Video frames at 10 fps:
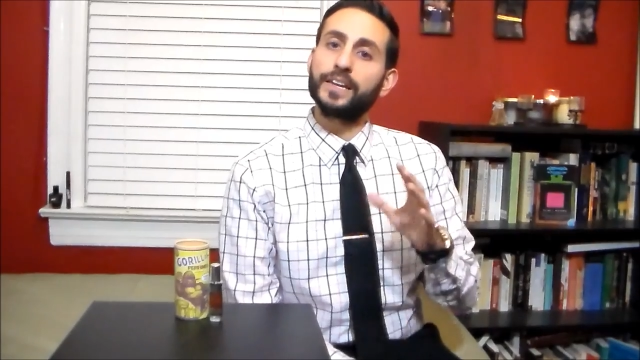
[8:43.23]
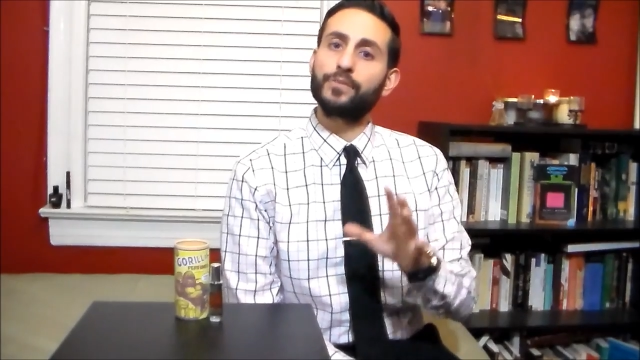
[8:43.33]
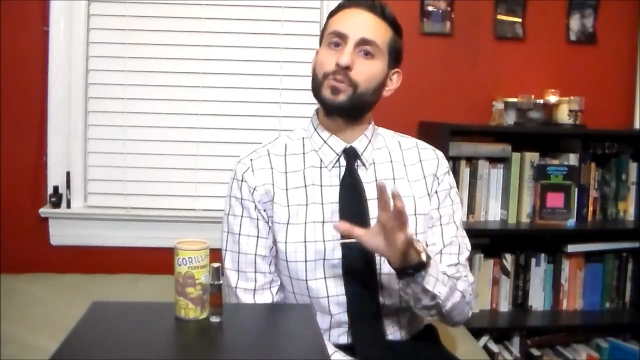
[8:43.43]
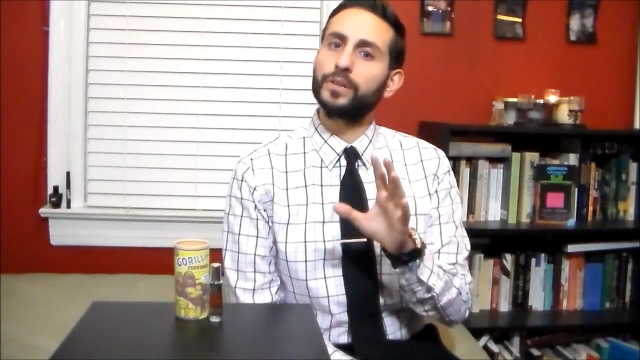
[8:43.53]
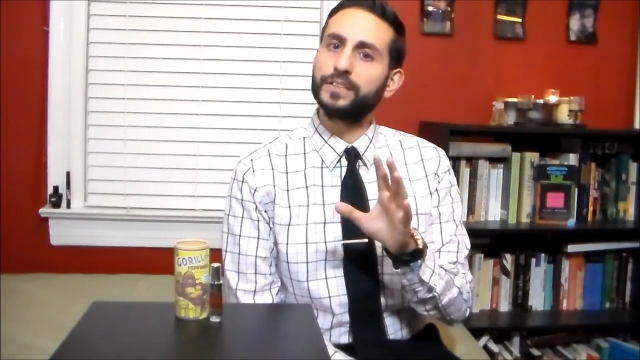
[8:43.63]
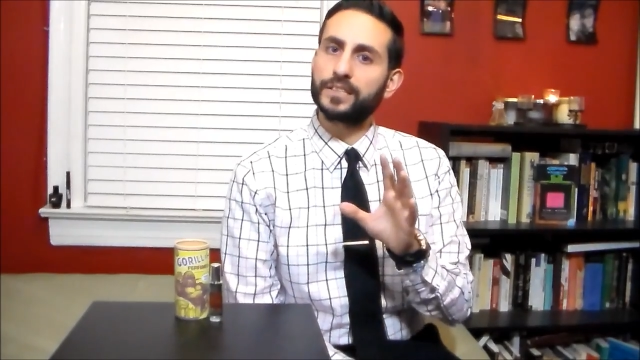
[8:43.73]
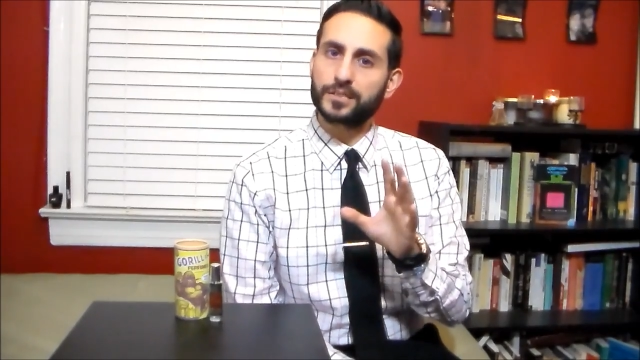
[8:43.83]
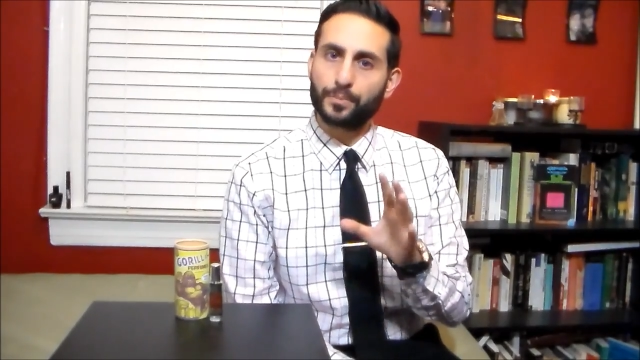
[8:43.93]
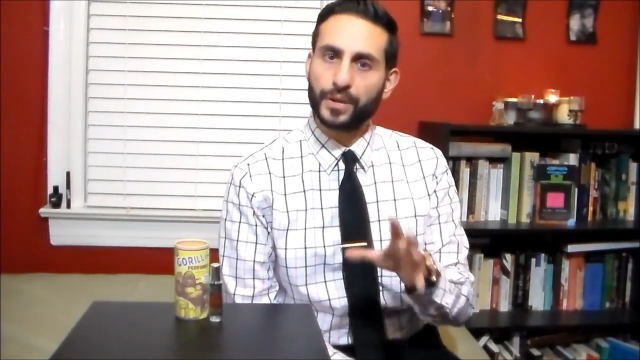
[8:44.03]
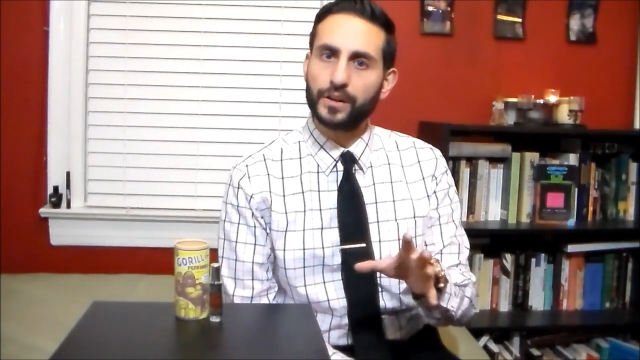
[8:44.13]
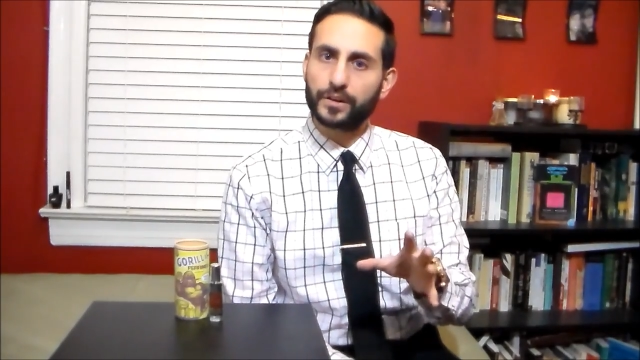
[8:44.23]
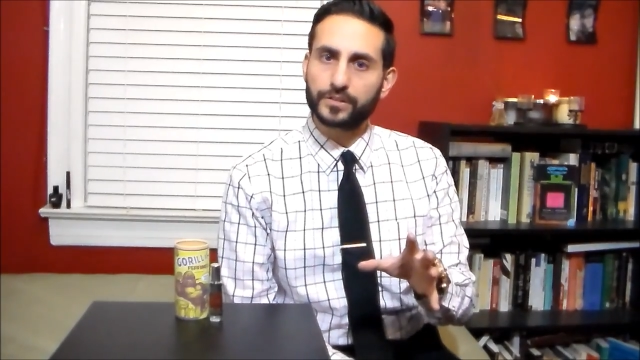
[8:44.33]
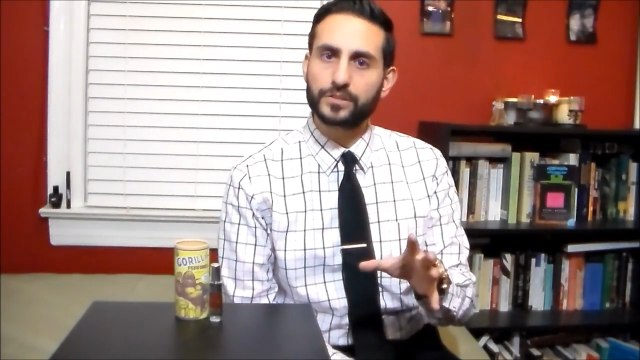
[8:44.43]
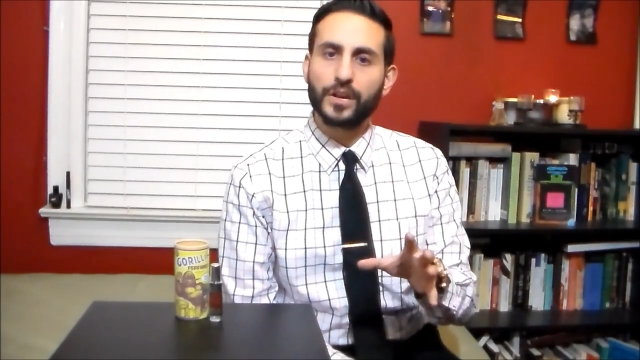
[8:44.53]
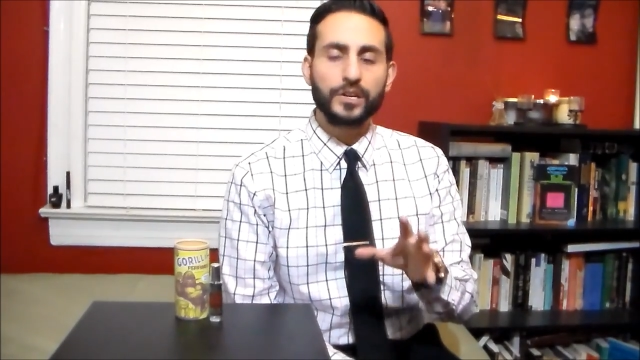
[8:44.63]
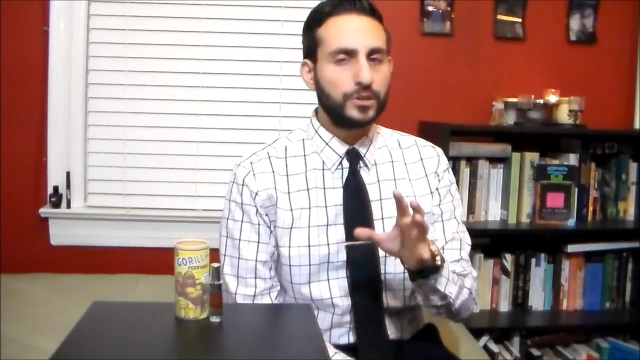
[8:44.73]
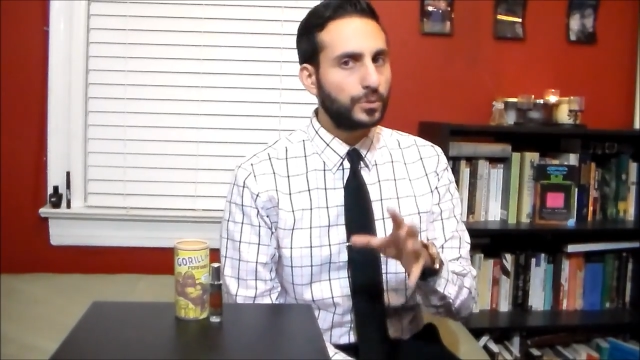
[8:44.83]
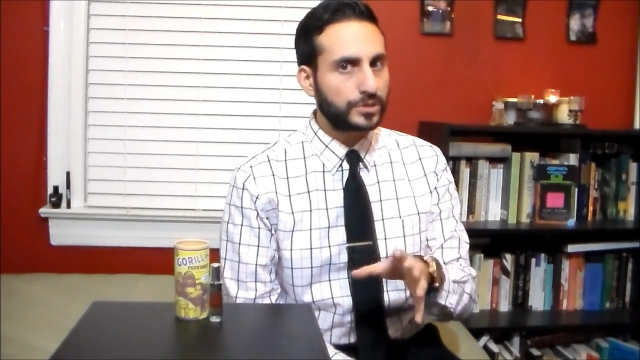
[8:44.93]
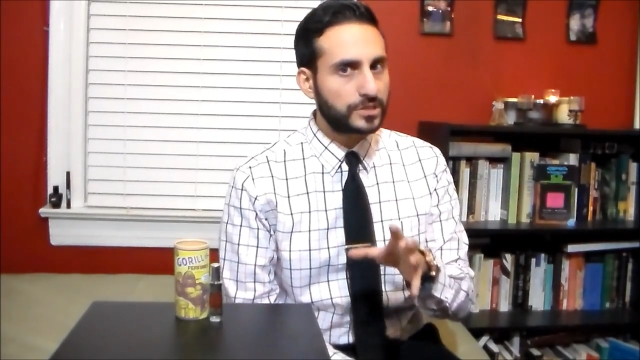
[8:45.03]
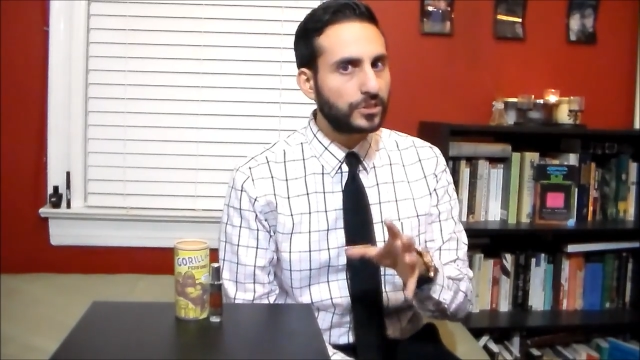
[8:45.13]
Never really disappears.
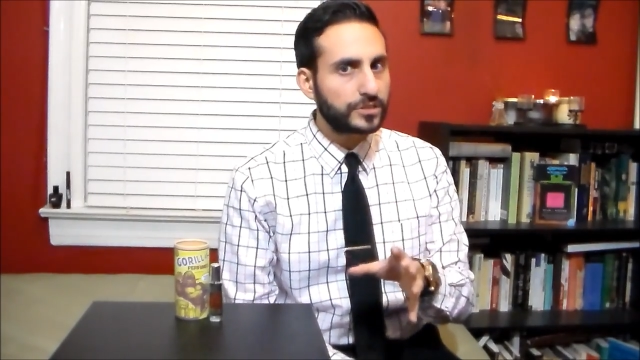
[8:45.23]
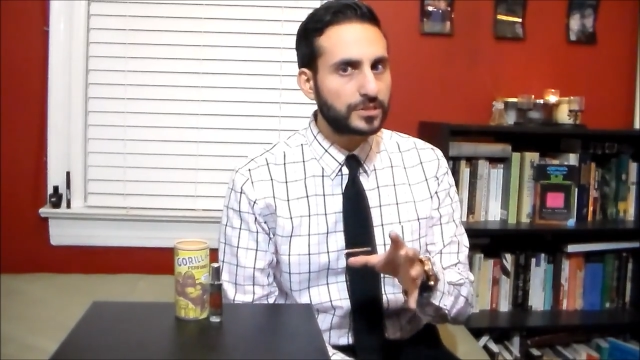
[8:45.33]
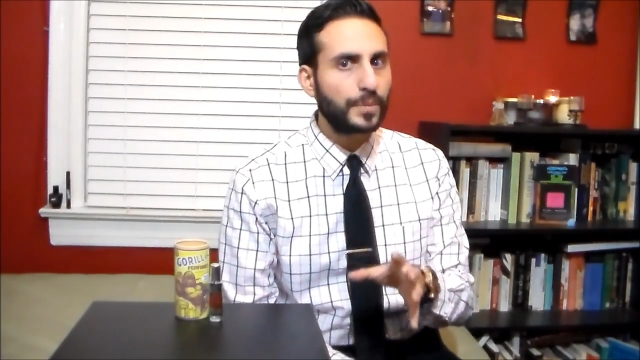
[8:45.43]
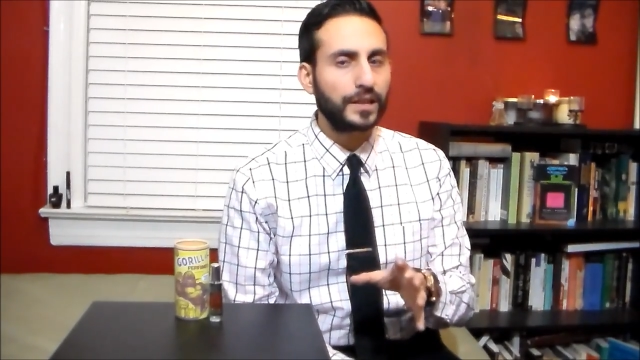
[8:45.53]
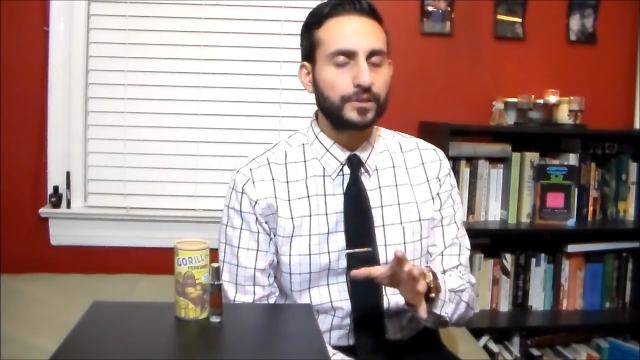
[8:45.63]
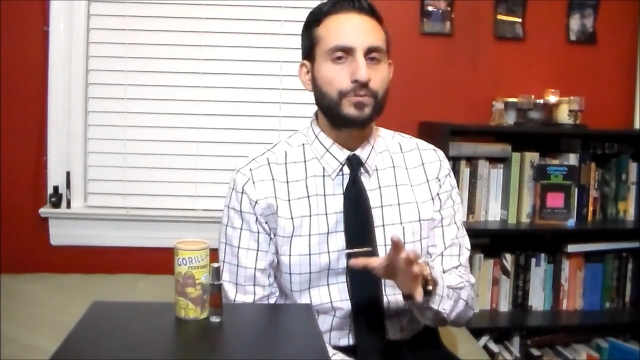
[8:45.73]
You will still smell